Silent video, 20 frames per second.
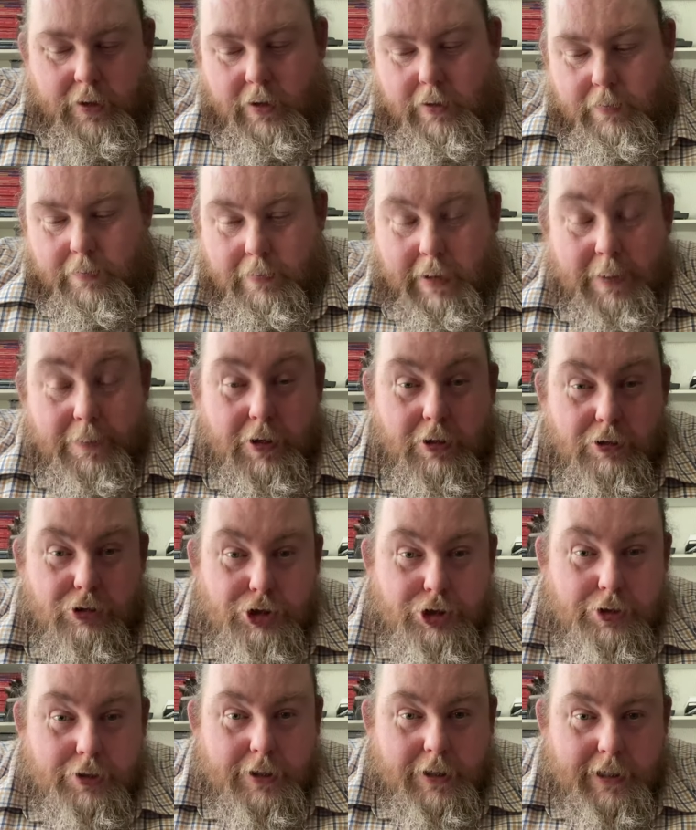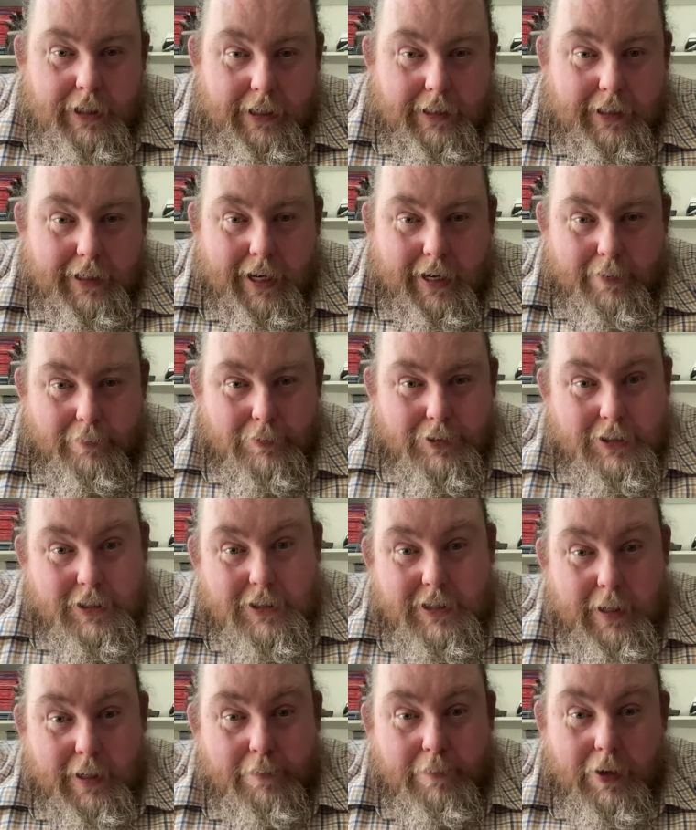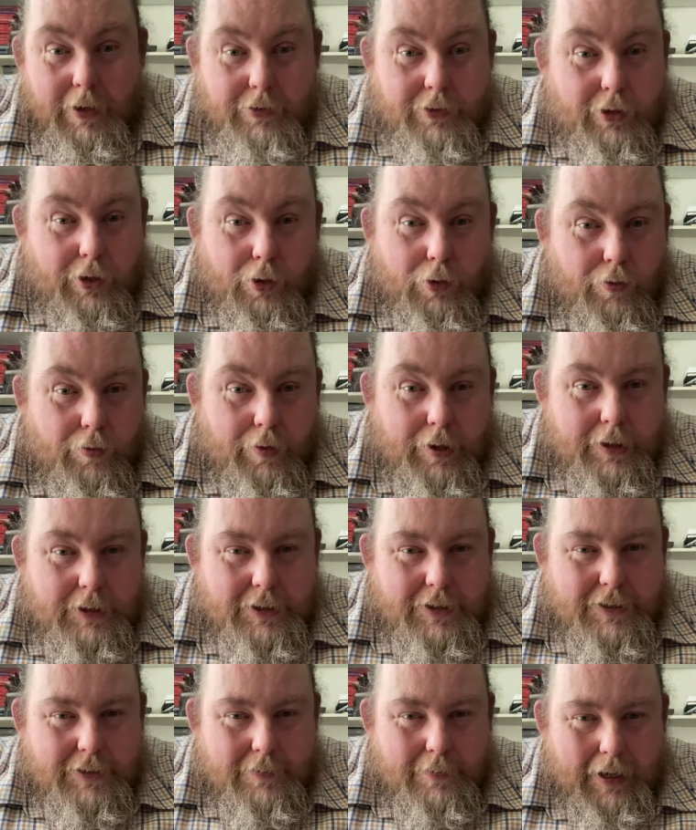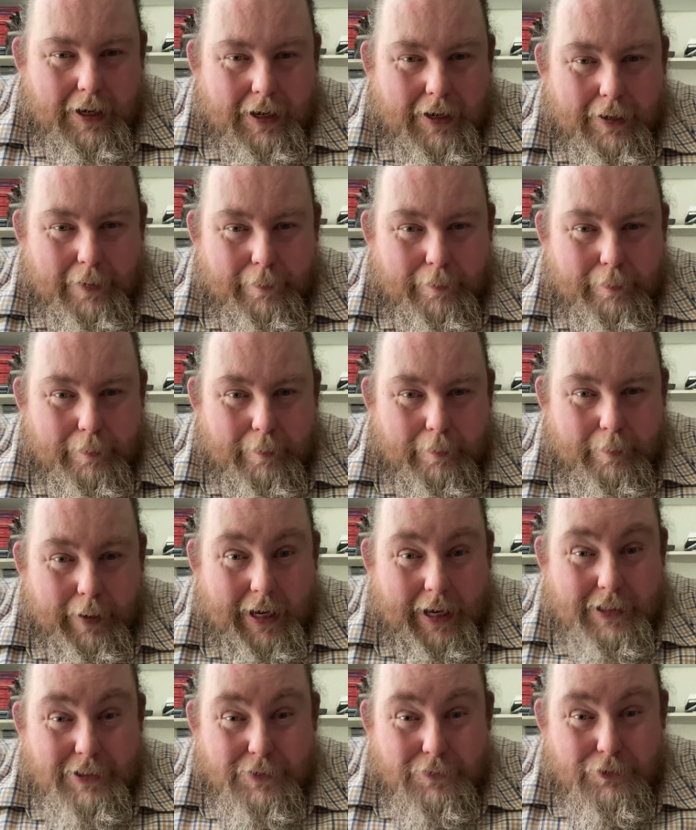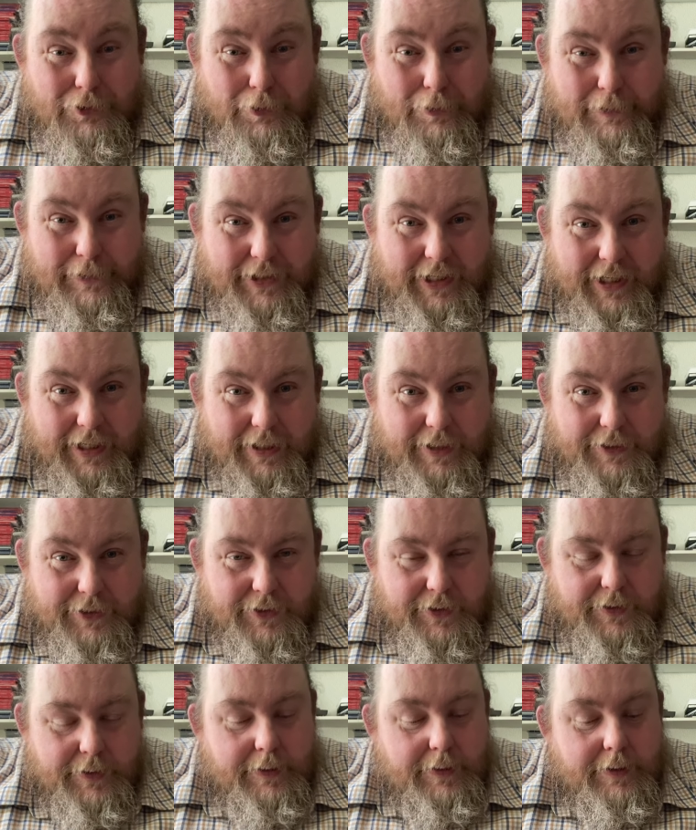maybe you should collect names, because they're both glorious pairs of salt cellars.